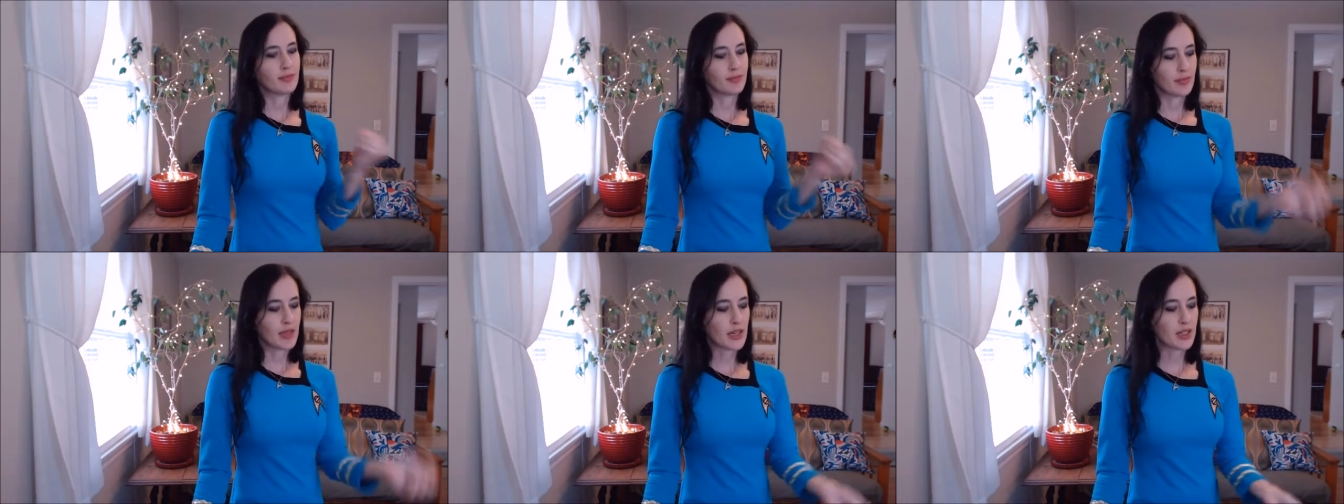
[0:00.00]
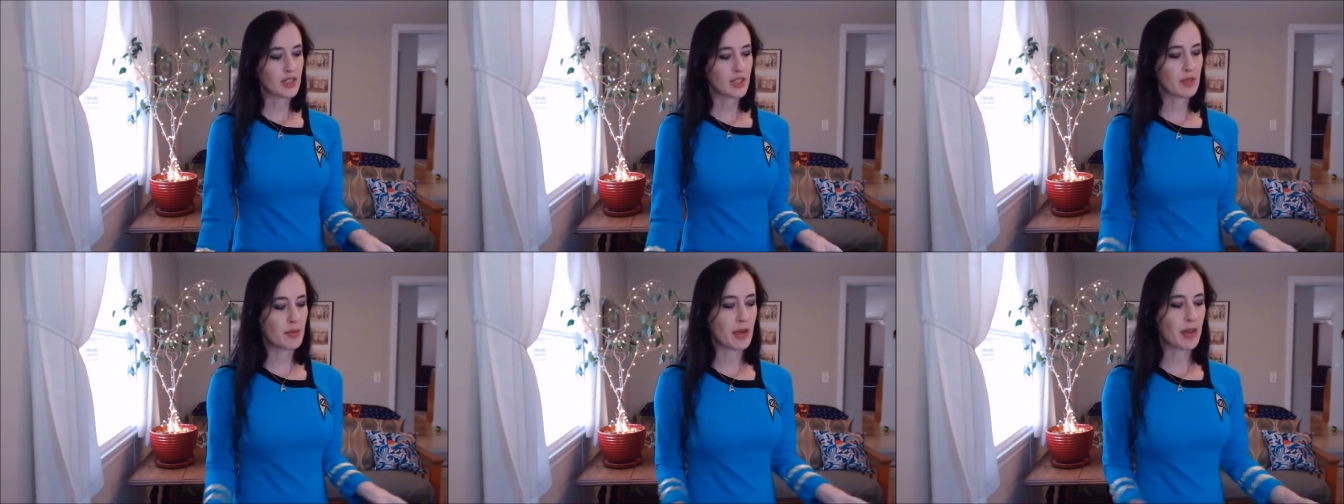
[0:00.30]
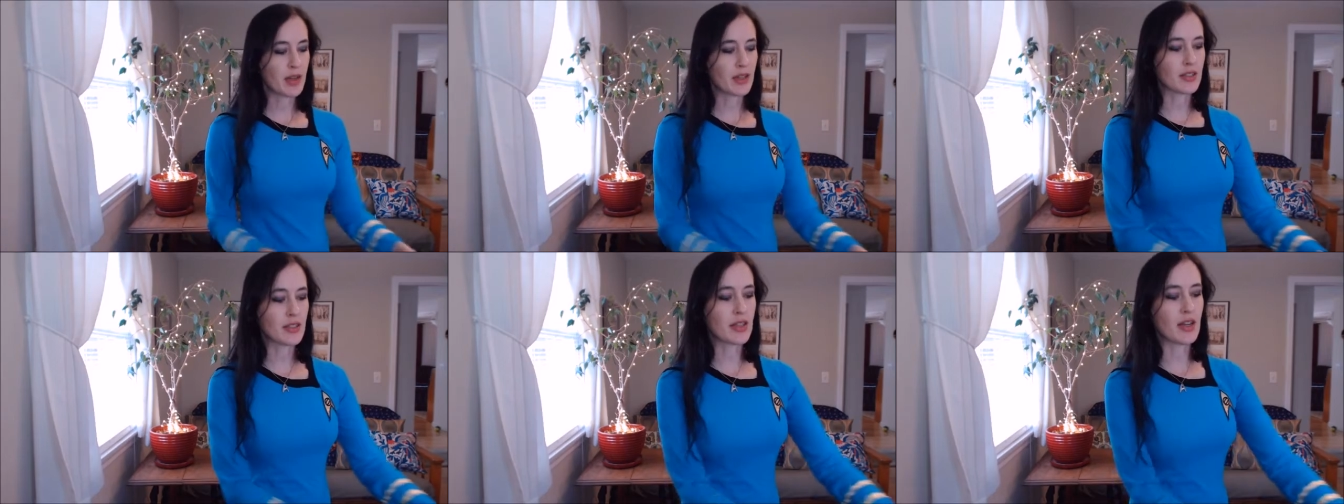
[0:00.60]
Actually, my
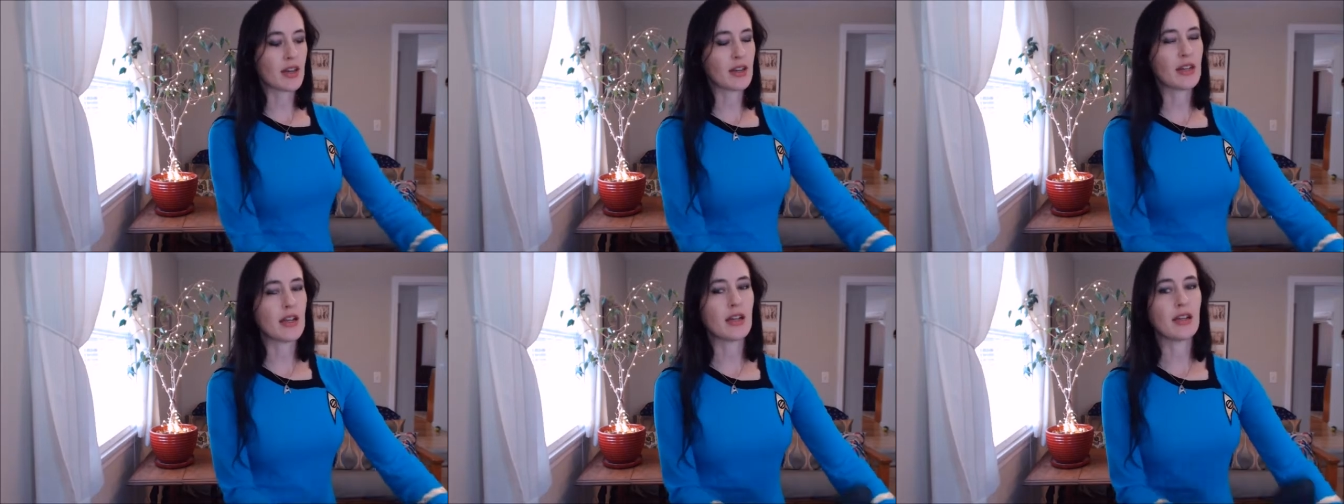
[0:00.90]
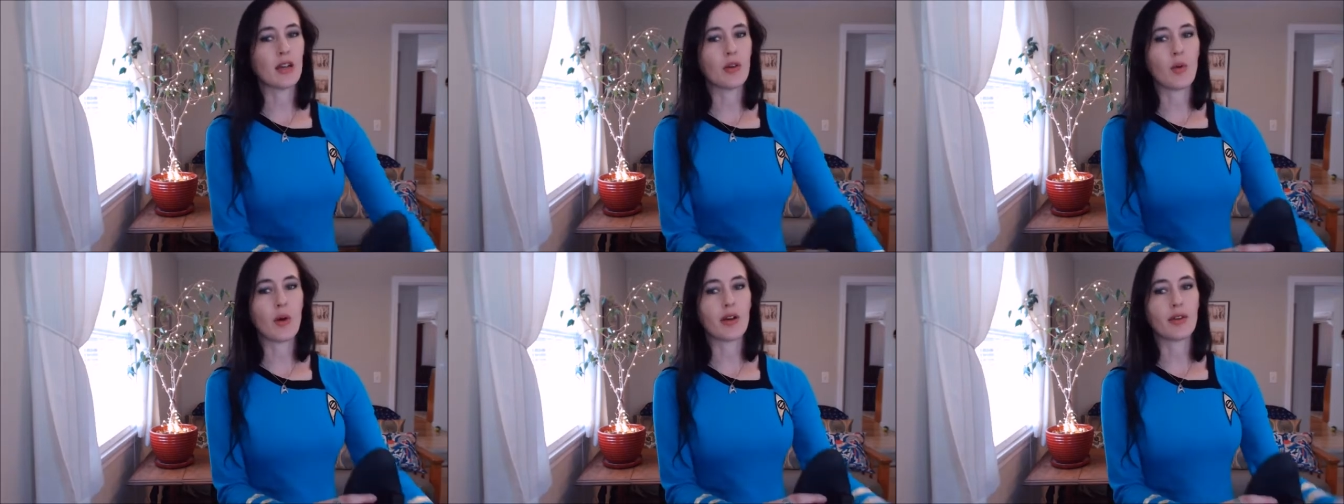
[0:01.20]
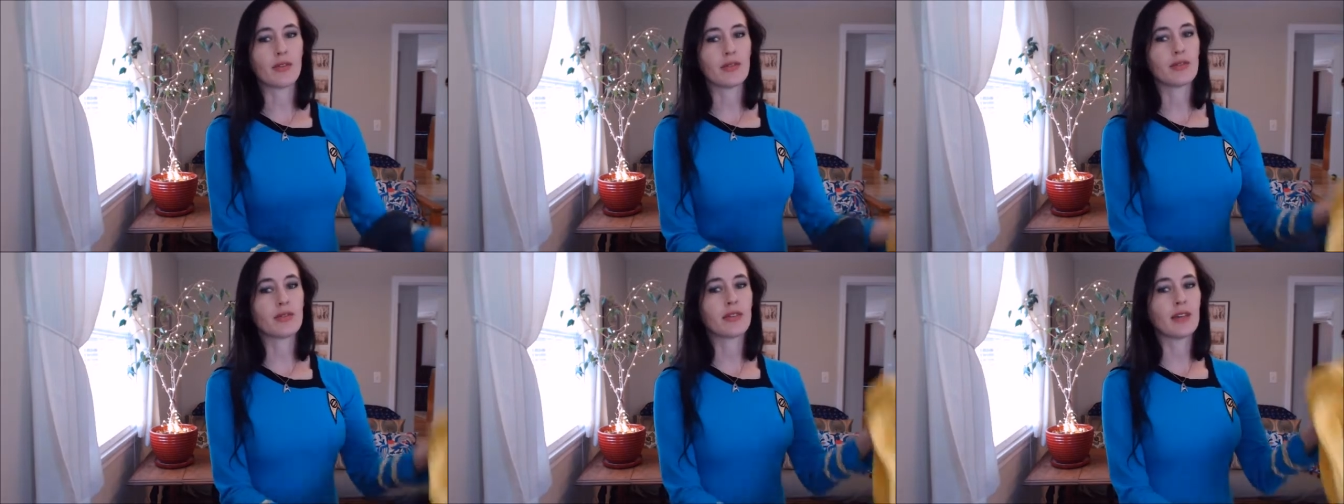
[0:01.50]
cousin got a yellow one
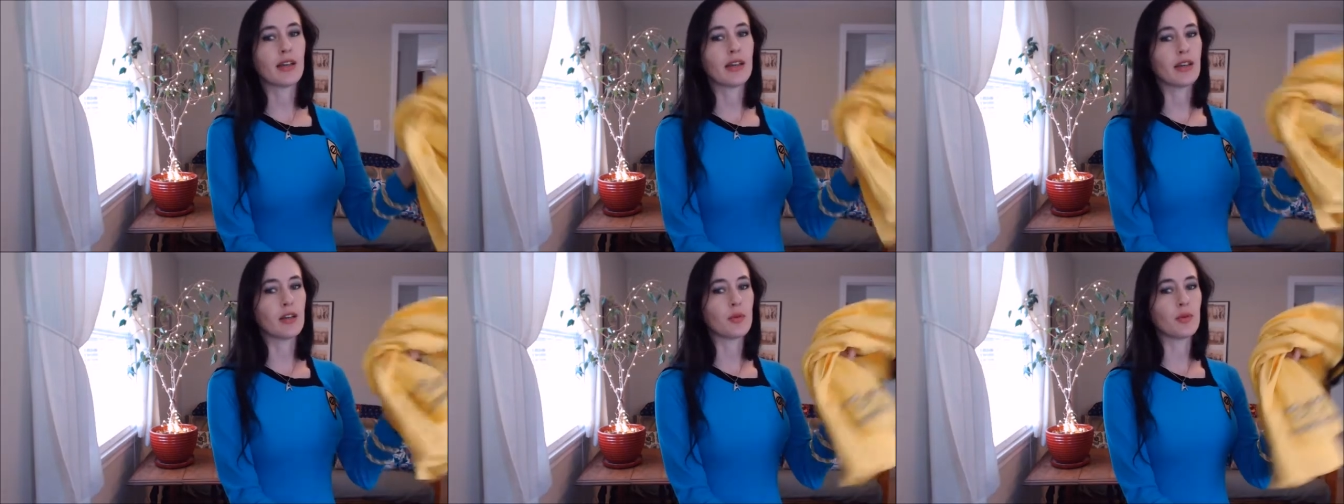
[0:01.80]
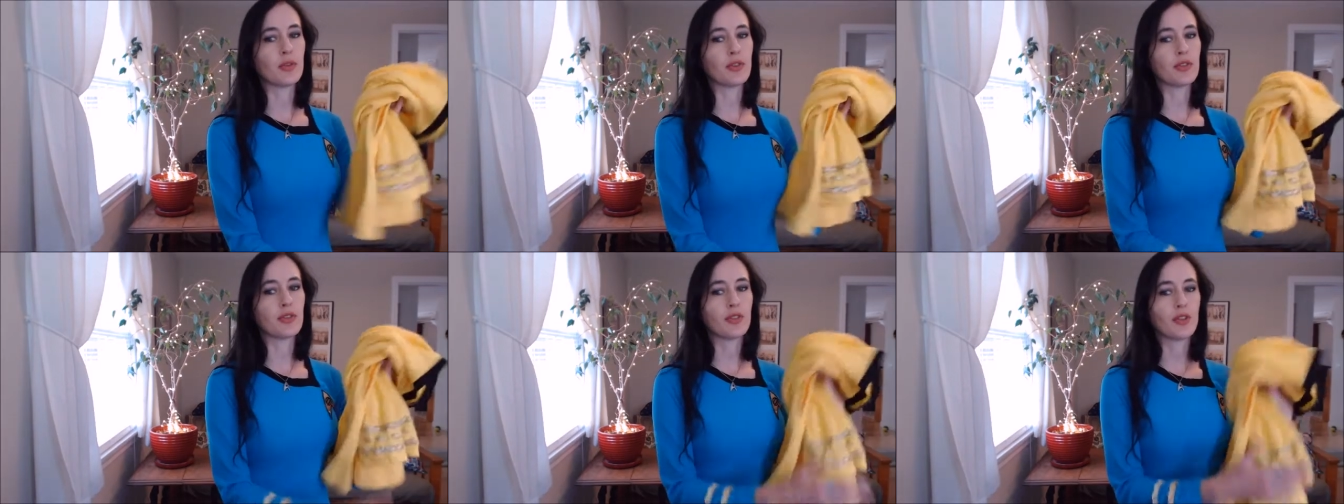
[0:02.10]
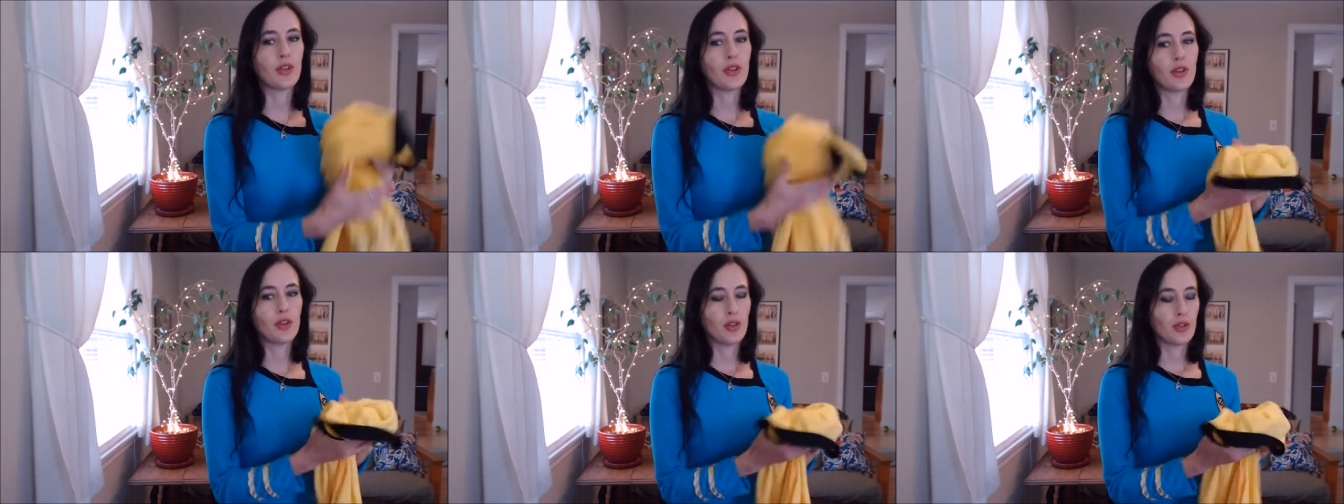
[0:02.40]
and it was
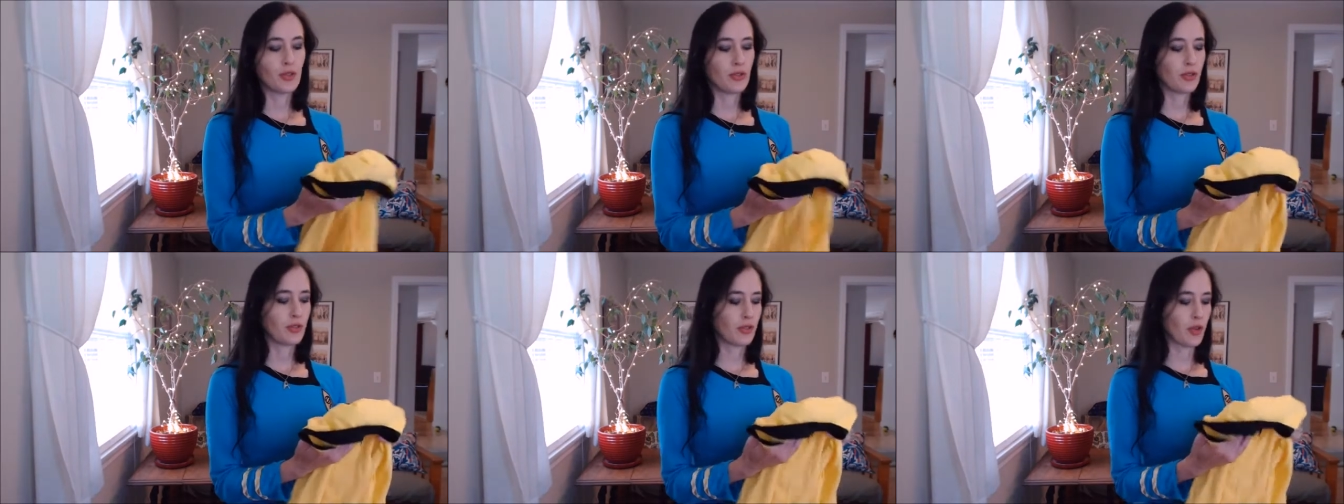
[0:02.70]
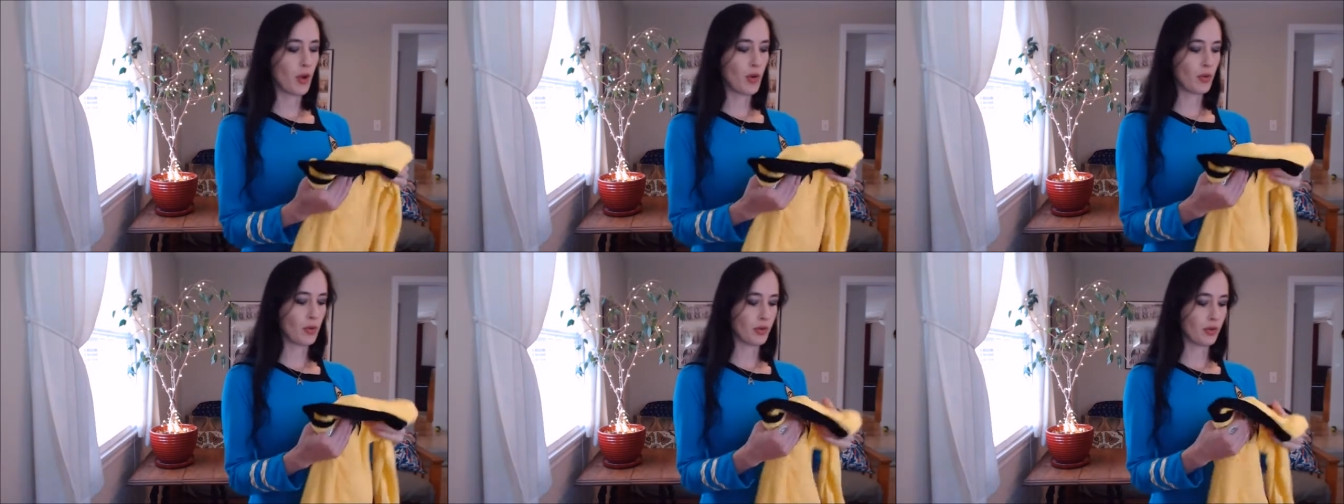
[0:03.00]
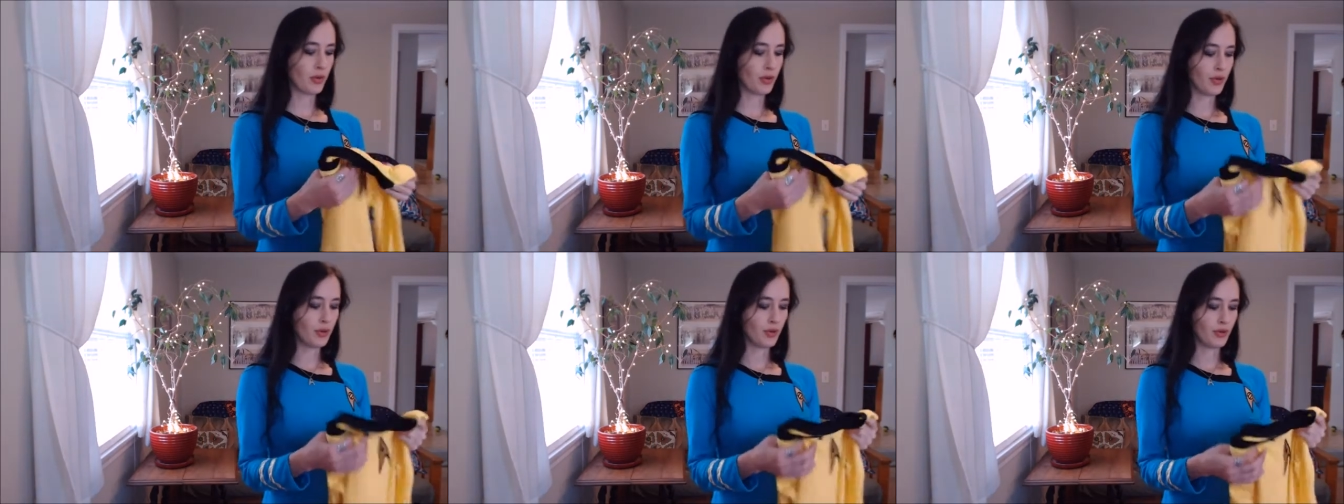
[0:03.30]
sewn